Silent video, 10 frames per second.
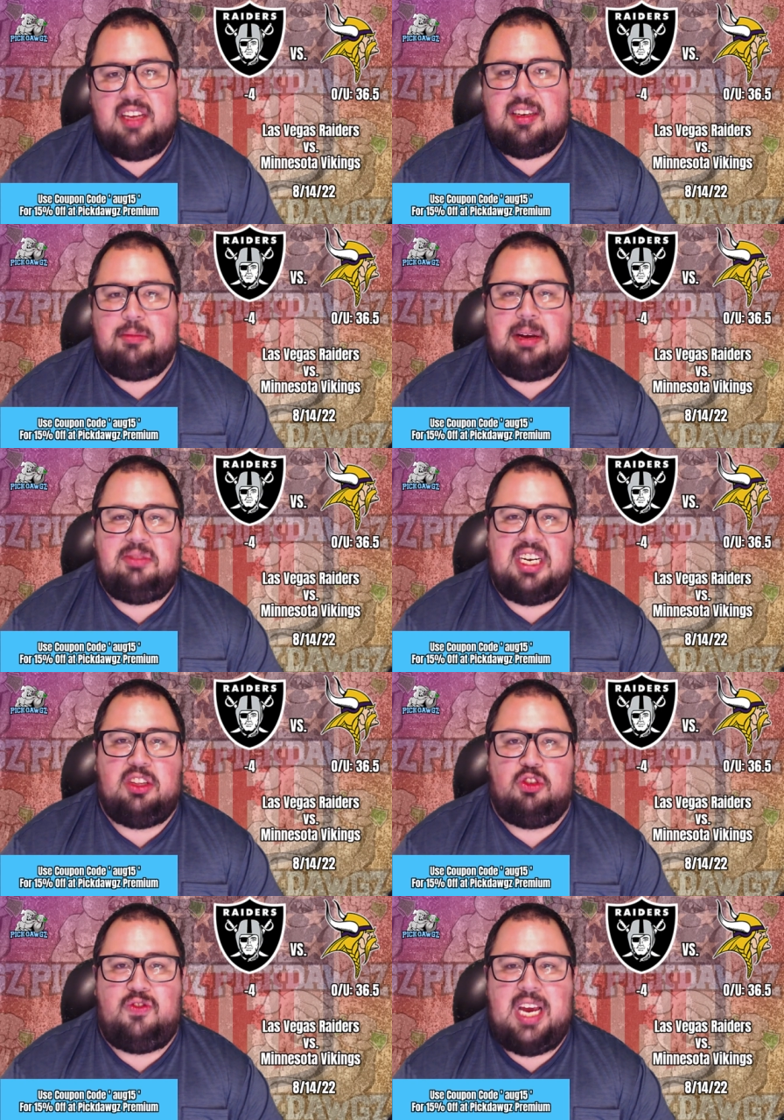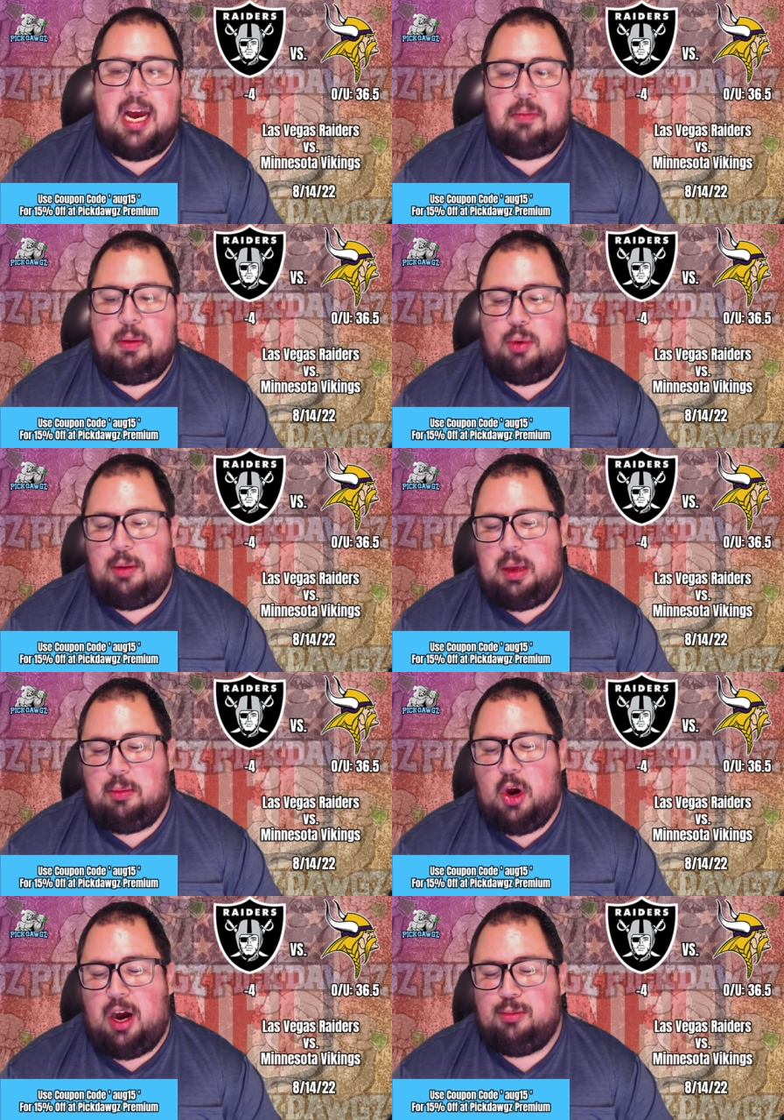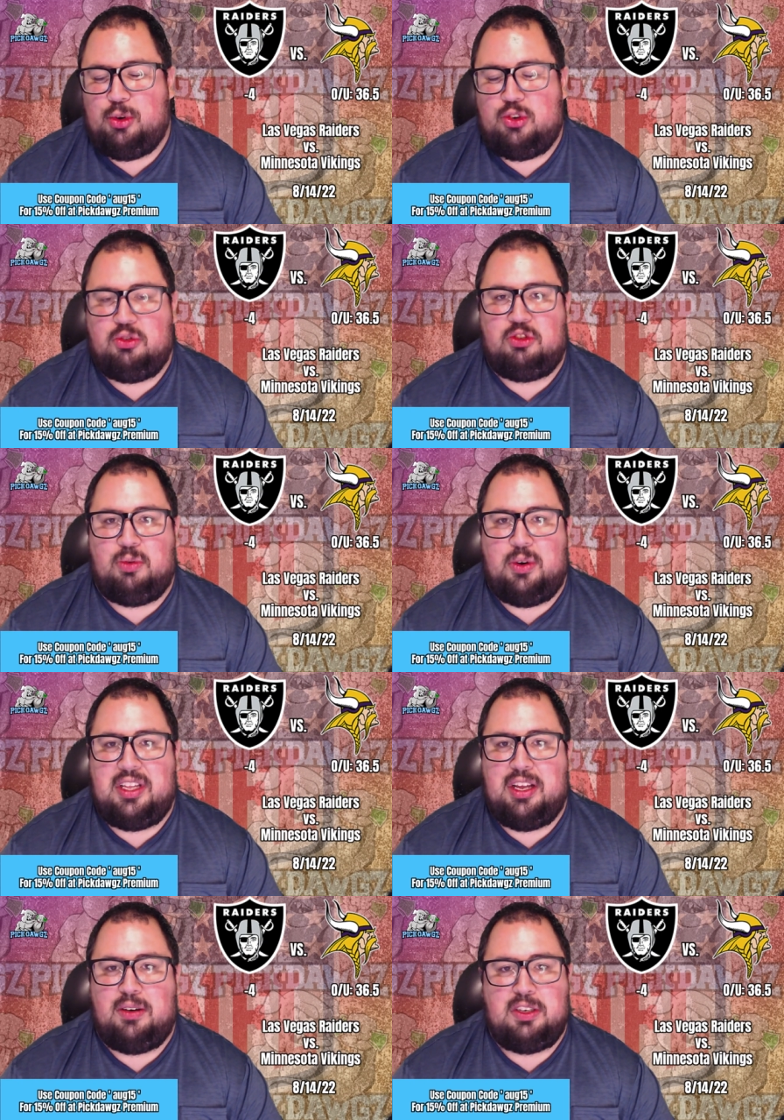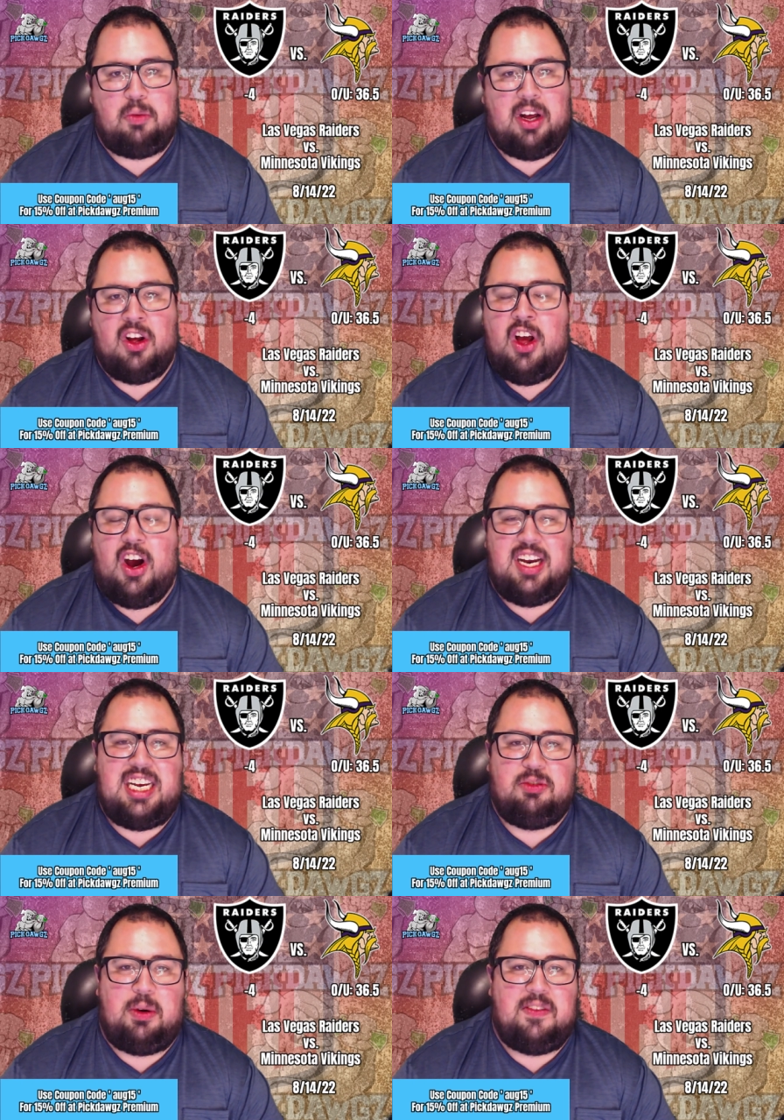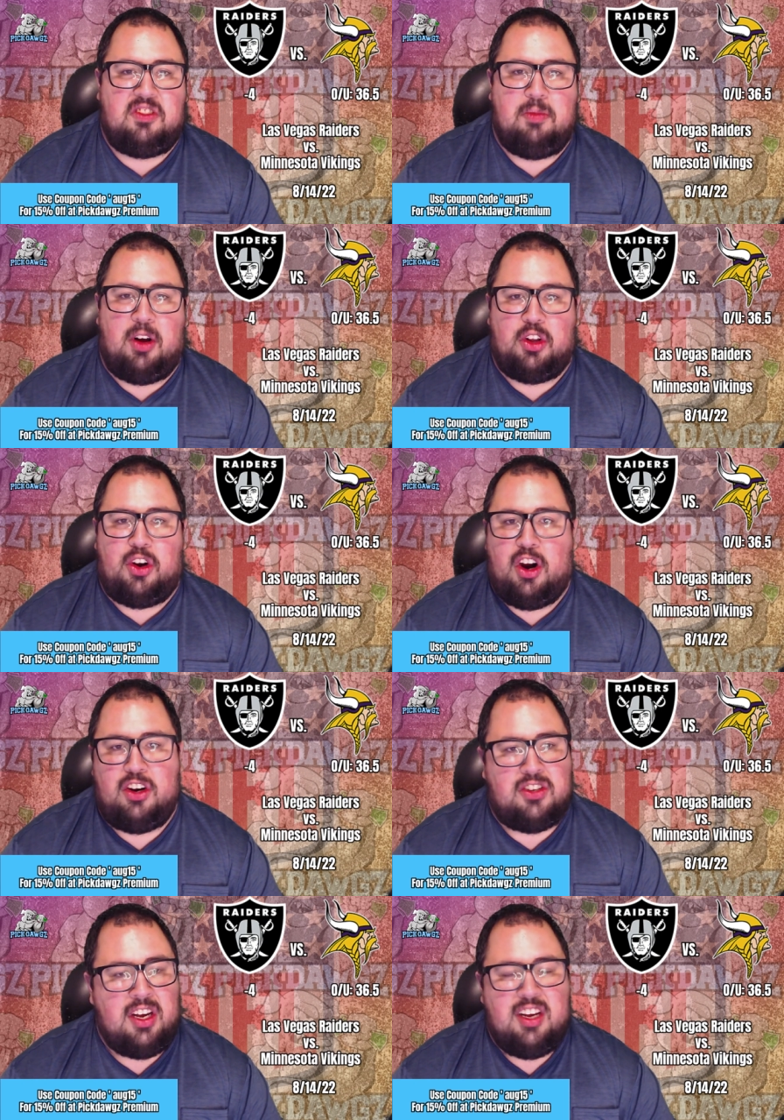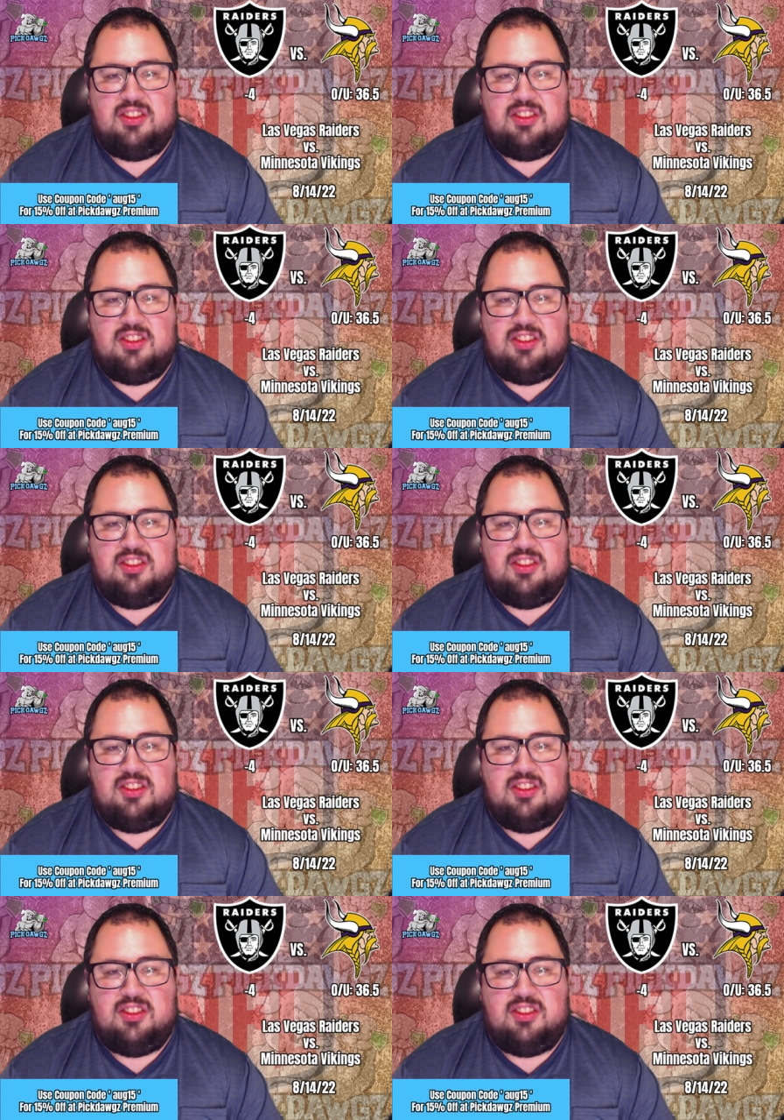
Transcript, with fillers: Sometimes you get those VIP premium combo shows thrown in there as well on days where you have smaller cards.